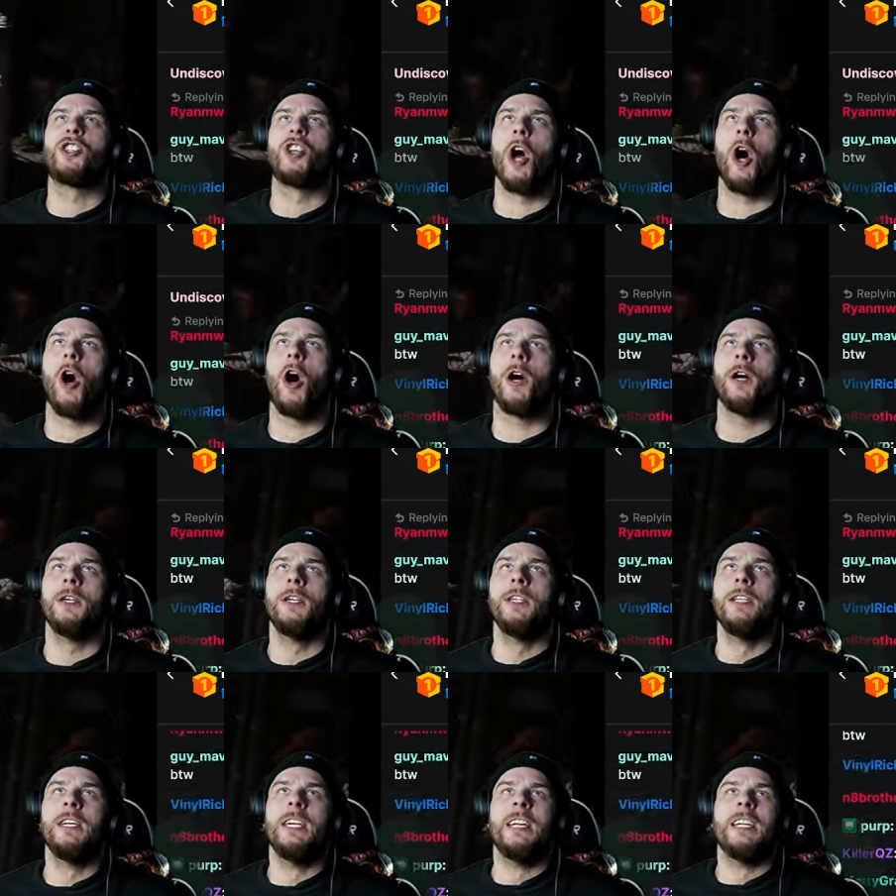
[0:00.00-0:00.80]
jaw.
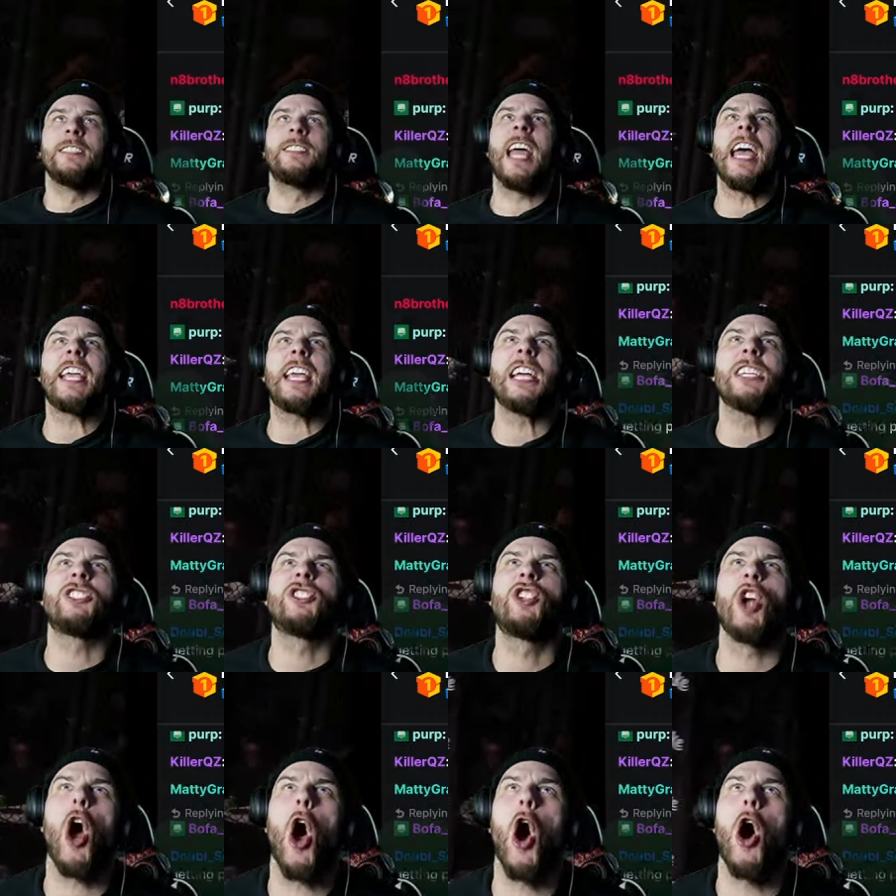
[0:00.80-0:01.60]
Take his
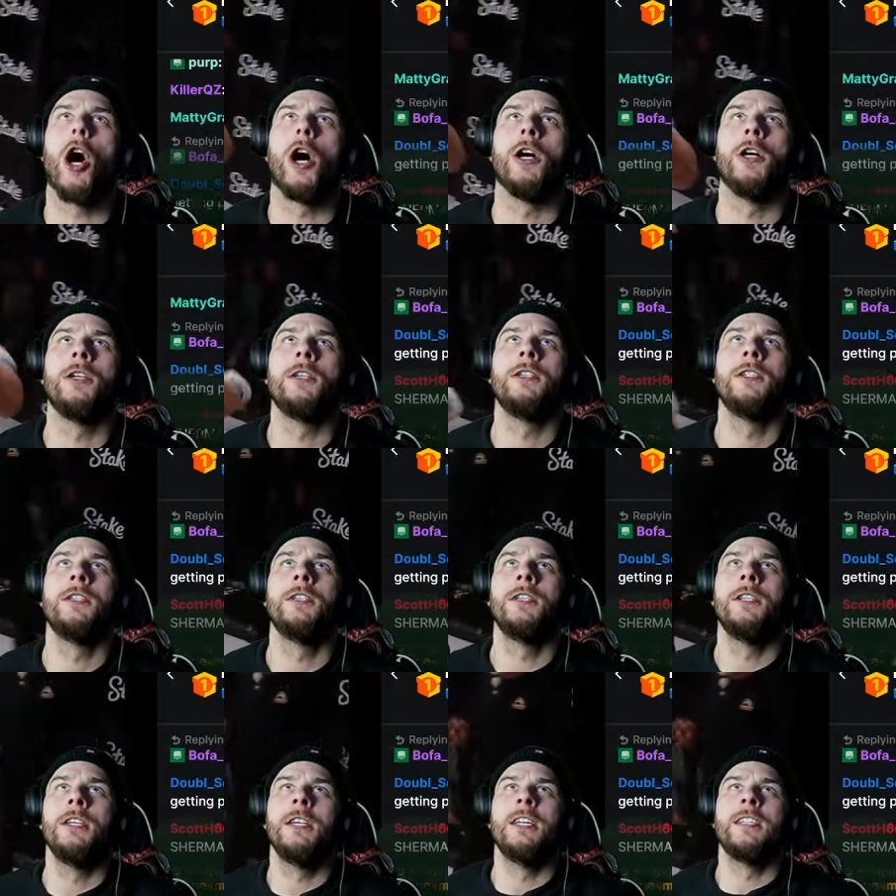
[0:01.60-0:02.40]
jaw.
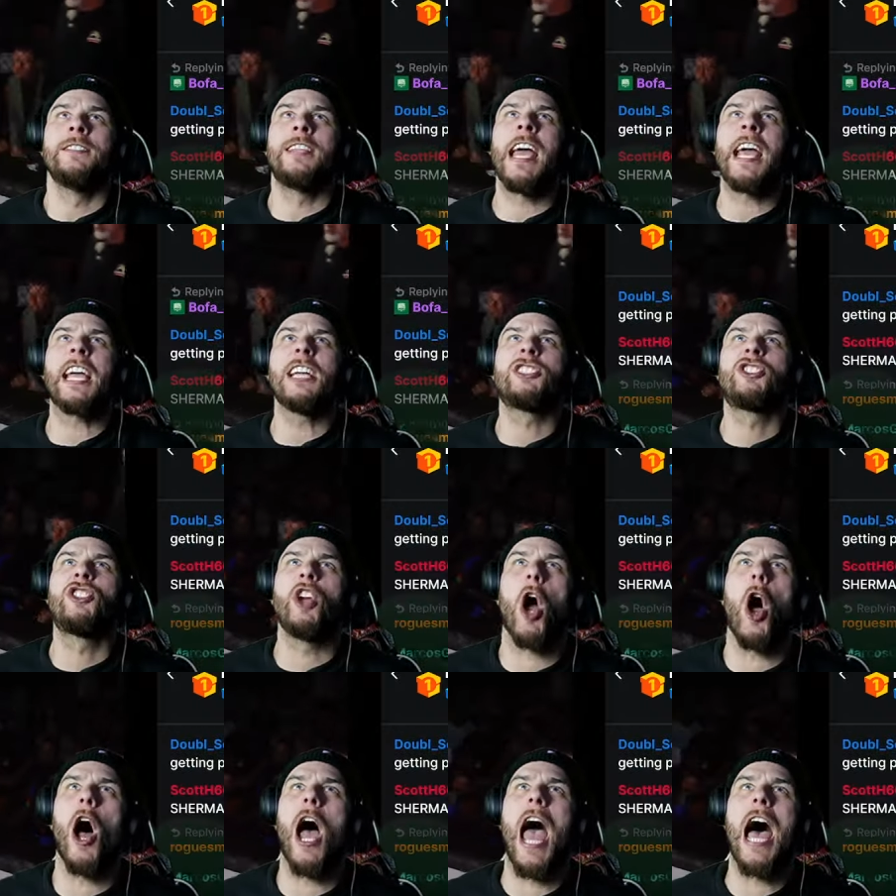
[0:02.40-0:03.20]
Take his
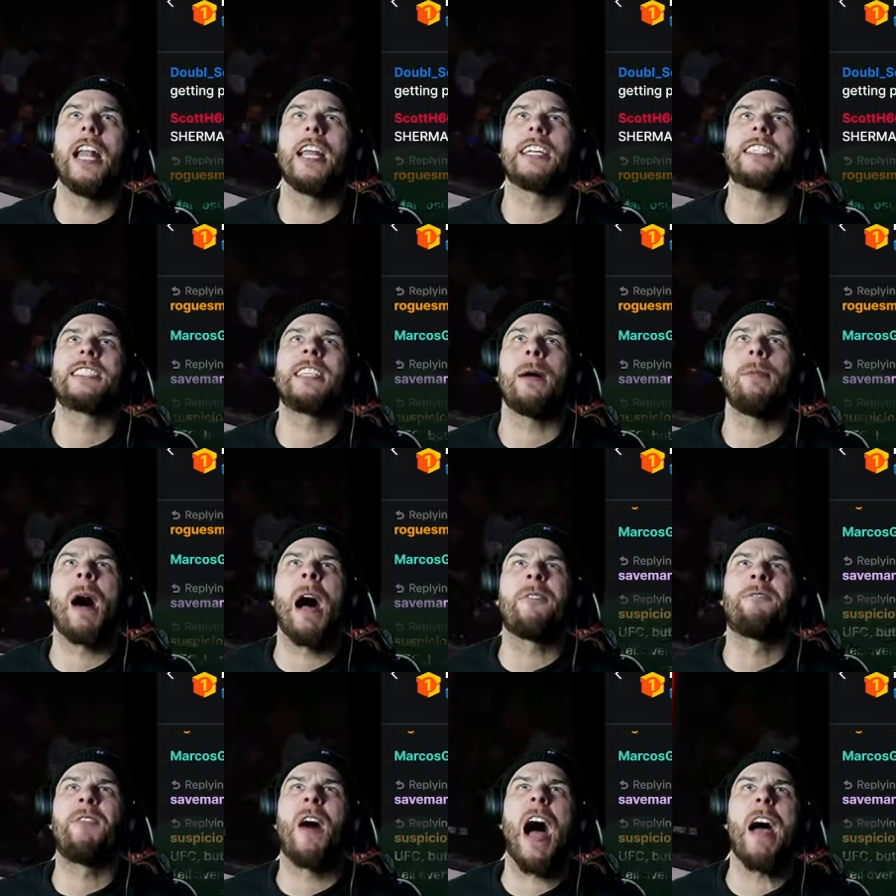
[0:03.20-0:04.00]
jaw, Alex. Stop
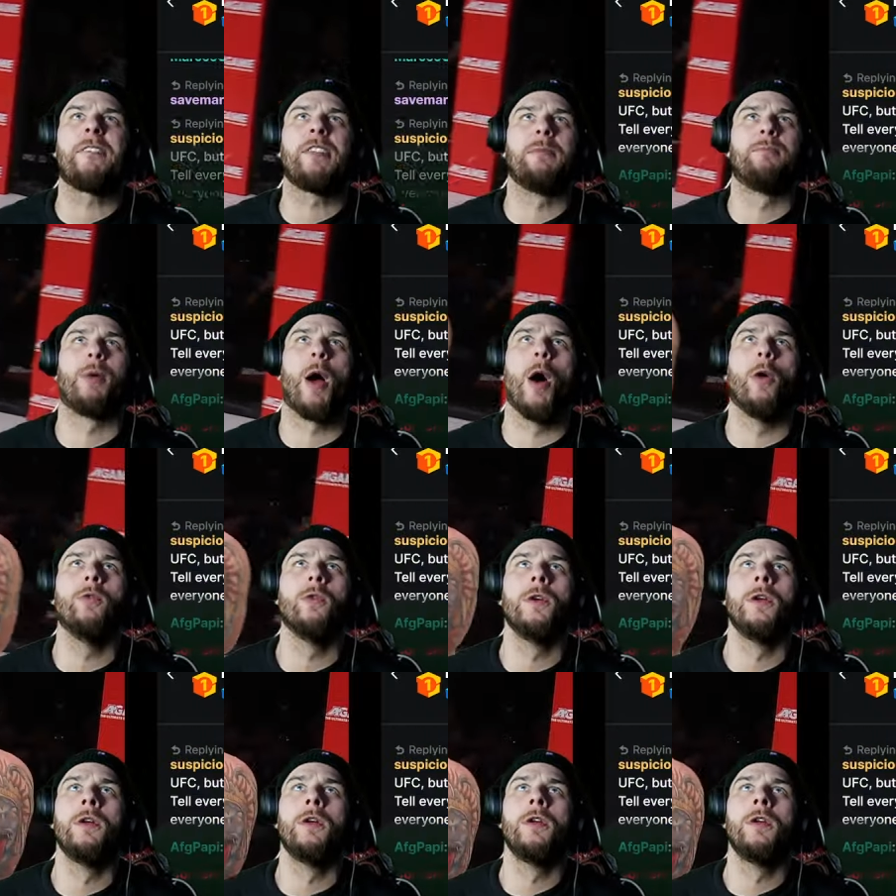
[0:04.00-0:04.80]
high fiving, bro.